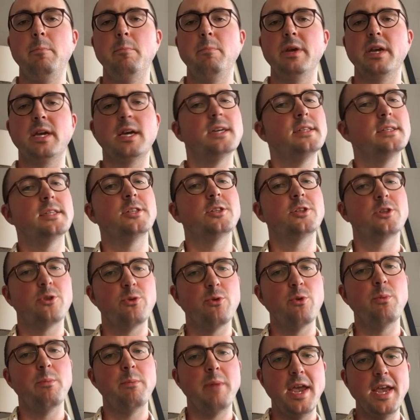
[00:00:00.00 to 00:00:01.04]
Because it's
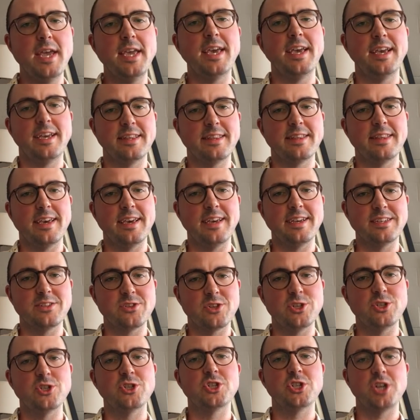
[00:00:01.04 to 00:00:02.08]
through making things
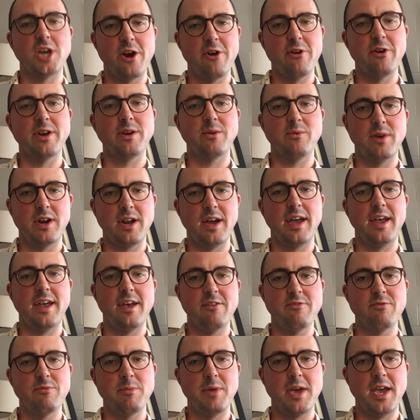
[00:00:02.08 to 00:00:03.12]
and sharing what I
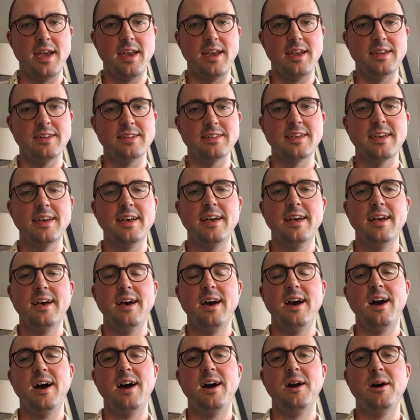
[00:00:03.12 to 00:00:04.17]
have made
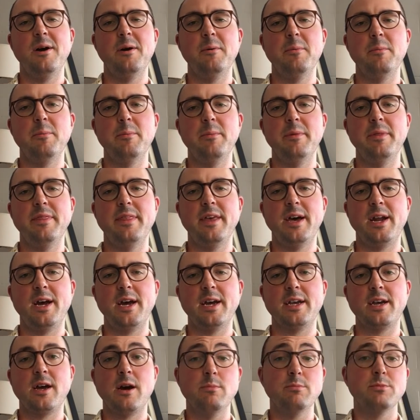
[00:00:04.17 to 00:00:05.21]
that
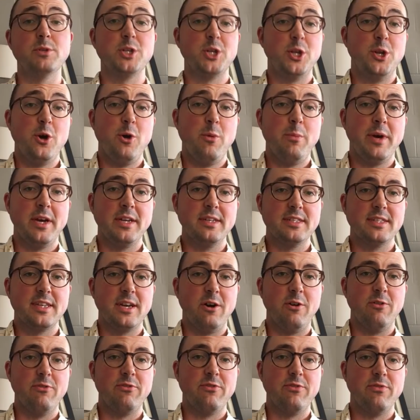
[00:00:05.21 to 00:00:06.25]
I come to know
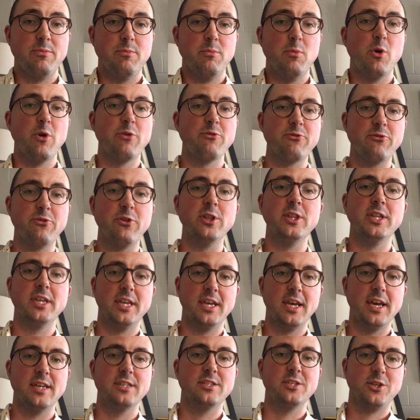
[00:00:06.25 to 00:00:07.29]
myself more
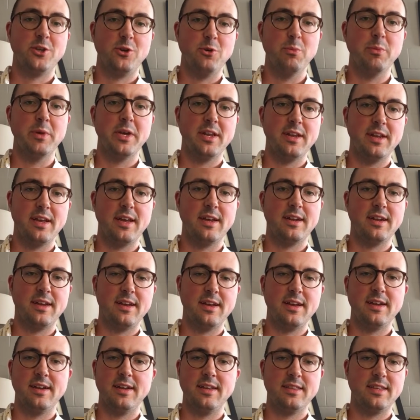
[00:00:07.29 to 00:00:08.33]
fully as human, and
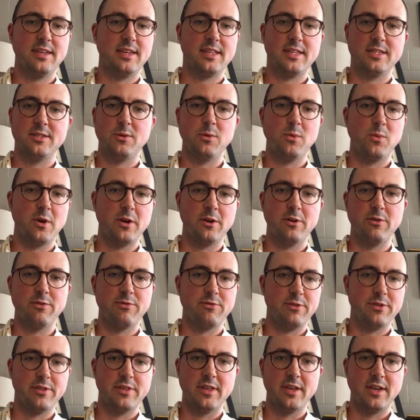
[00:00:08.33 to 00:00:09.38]
I think that's a
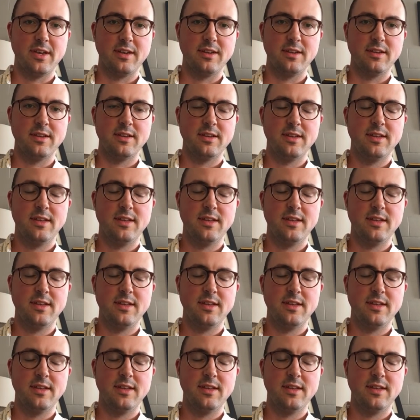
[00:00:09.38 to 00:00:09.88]
wonderful thing.